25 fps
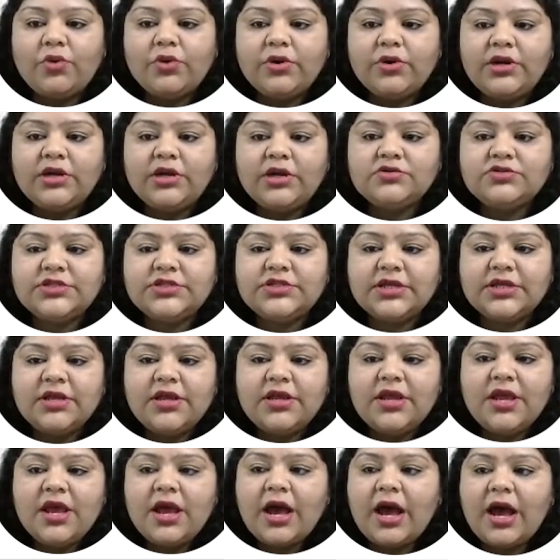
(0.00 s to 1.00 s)
Now see,
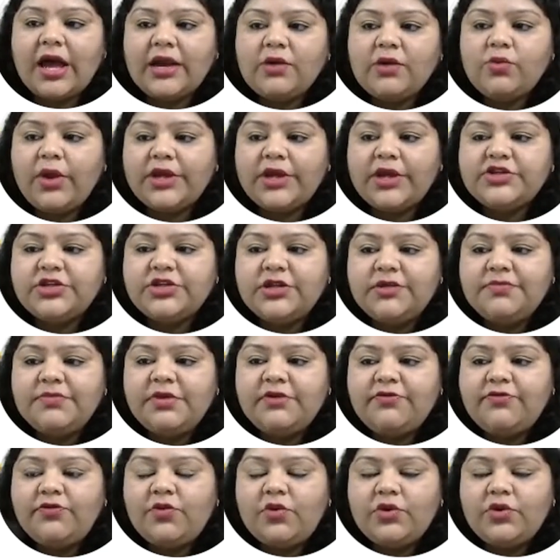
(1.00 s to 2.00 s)
our question
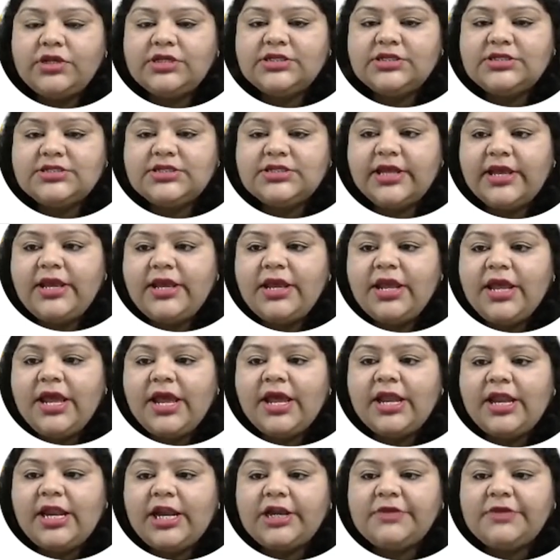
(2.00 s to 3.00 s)
number 4 is saying,
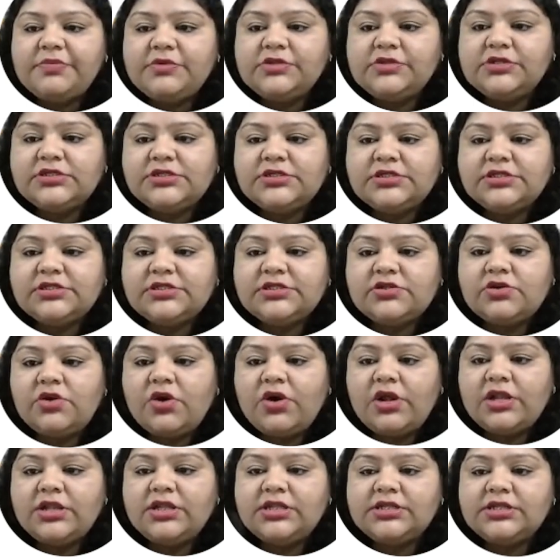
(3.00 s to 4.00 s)
let me just
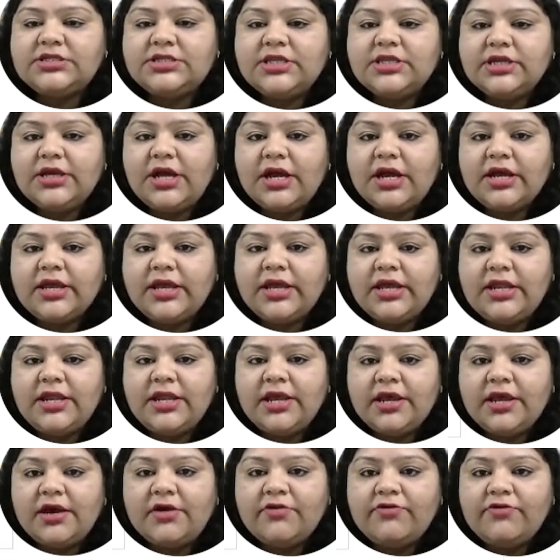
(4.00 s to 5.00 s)
scroll this thing again
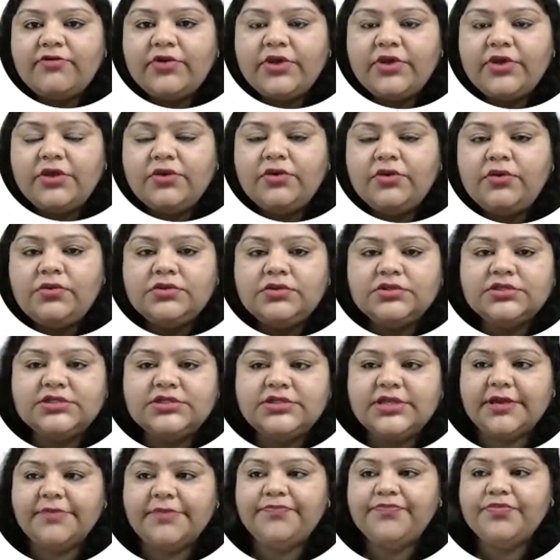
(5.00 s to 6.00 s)
here for you.
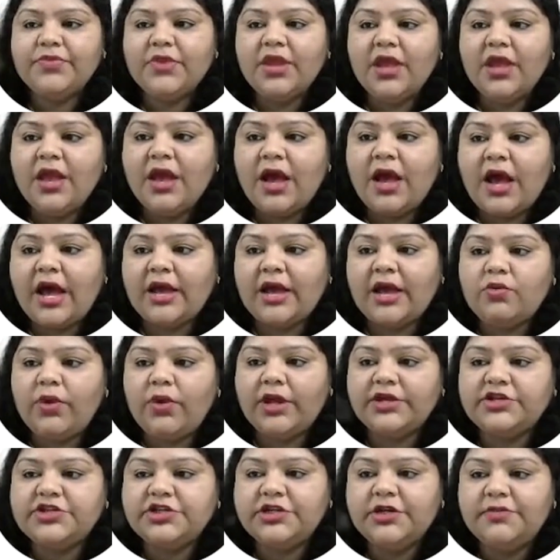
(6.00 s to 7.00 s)
See, our
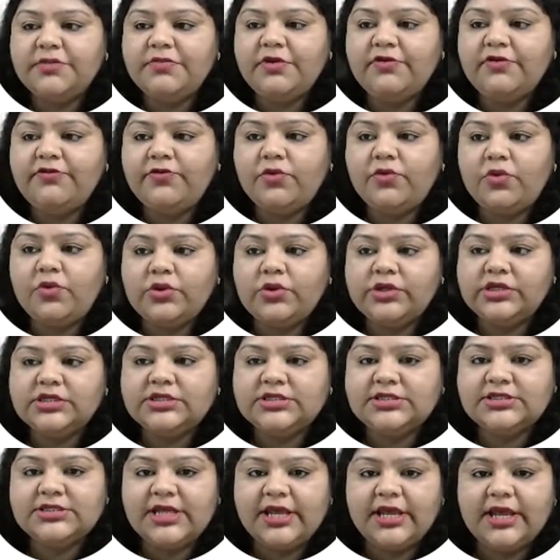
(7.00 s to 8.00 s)
question number 4
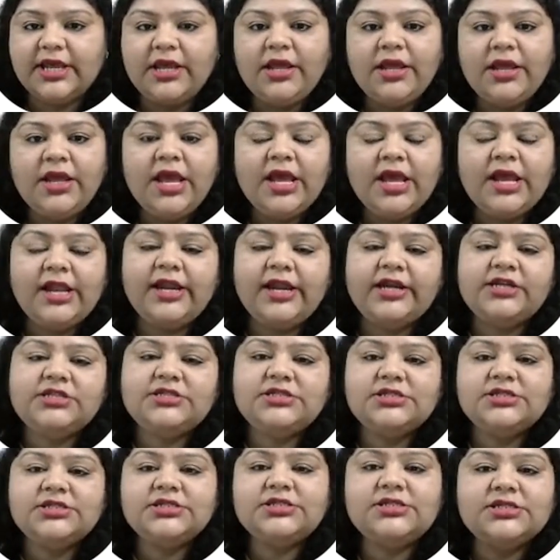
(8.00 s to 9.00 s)
is saying,
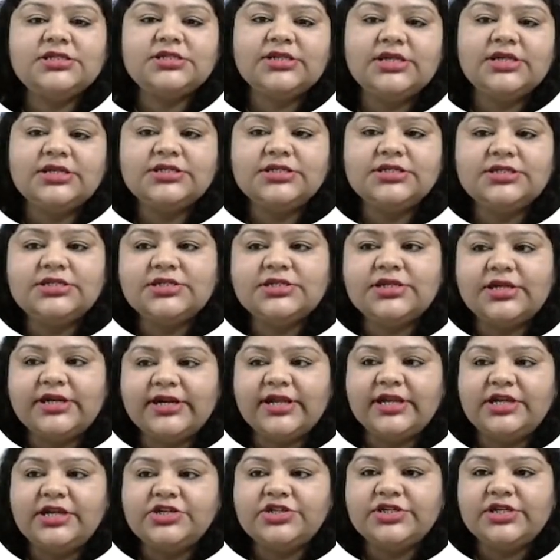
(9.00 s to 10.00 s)
let's just discuss its
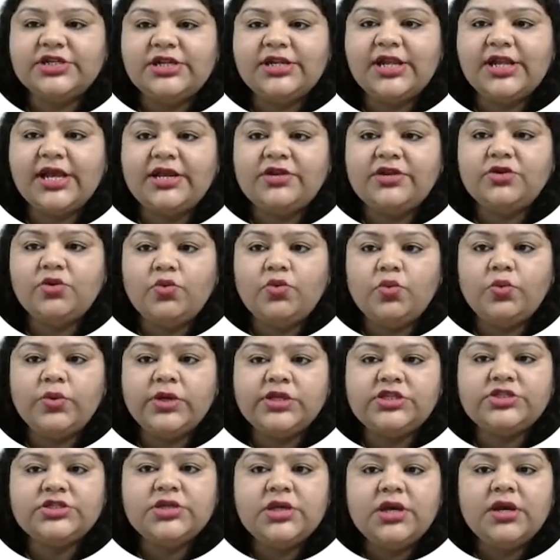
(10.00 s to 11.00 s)
credential, like to
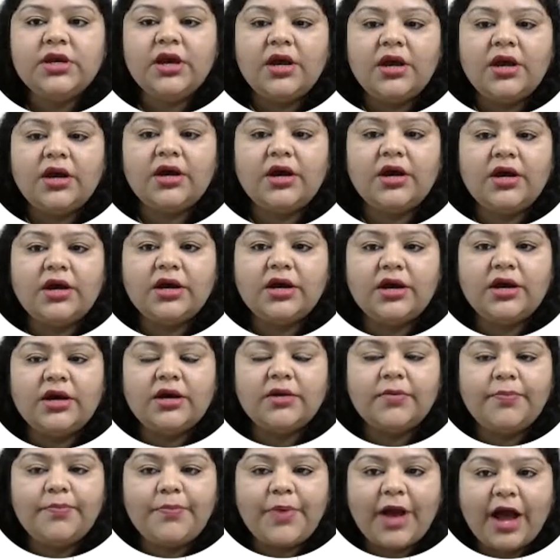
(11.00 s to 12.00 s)
which
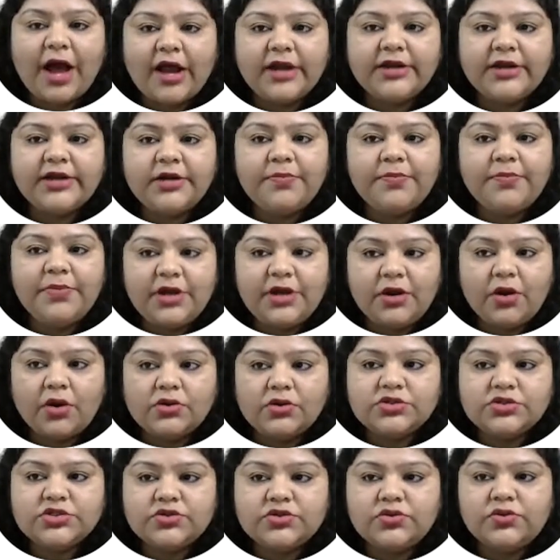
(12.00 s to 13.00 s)
part it
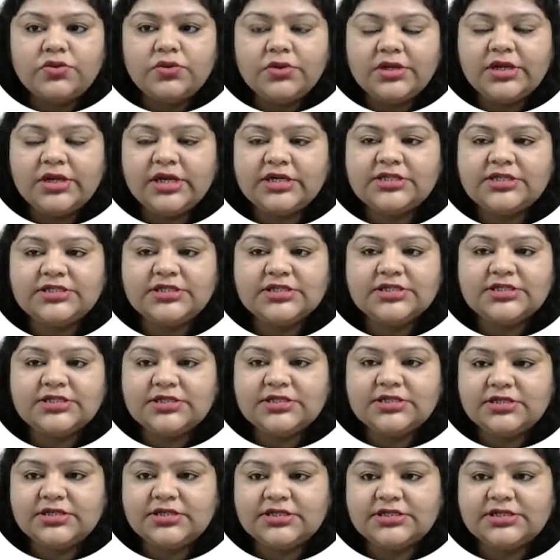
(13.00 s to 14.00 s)
belongs to. Let's
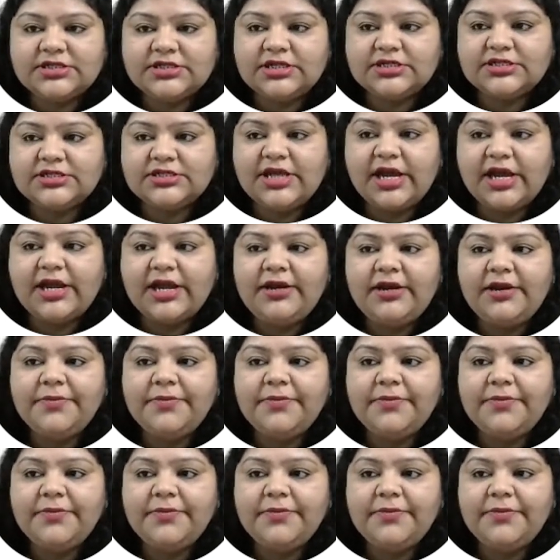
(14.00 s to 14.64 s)
just discuss that.